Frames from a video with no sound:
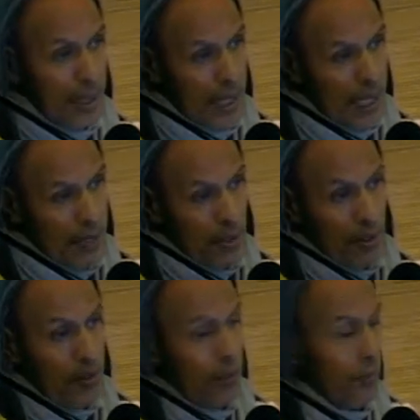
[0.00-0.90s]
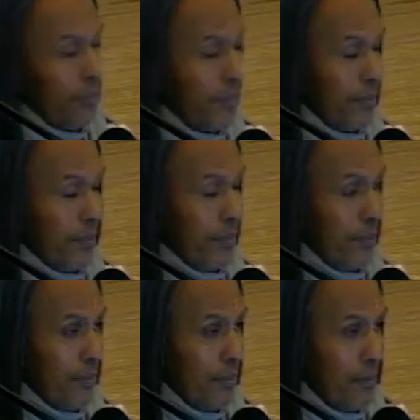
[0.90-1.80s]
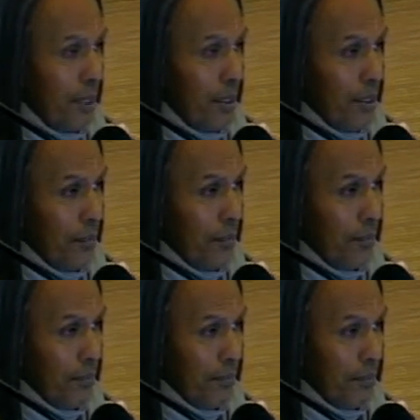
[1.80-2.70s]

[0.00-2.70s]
he had no, you know,